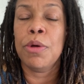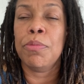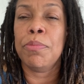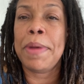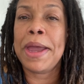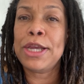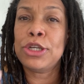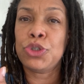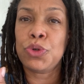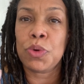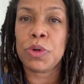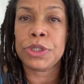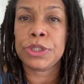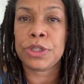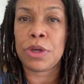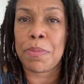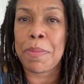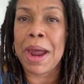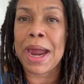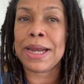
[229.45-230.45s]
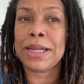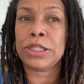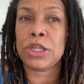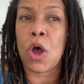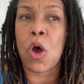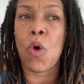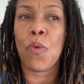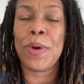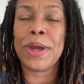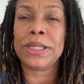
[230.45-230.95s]
make sure somebody's
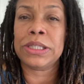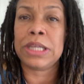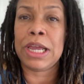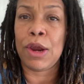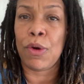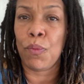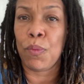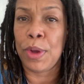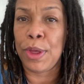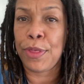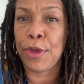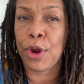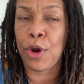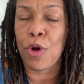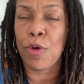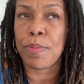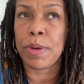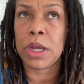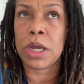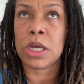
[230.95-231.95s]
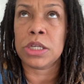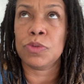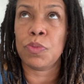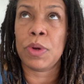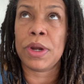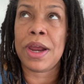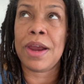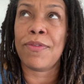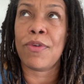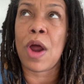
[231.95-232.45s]
always there with her because
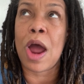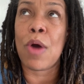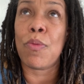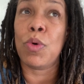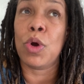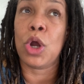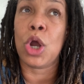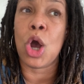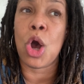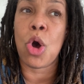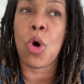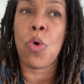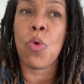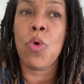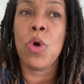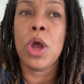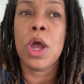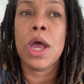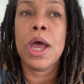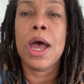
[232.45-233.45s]
whenever I would go,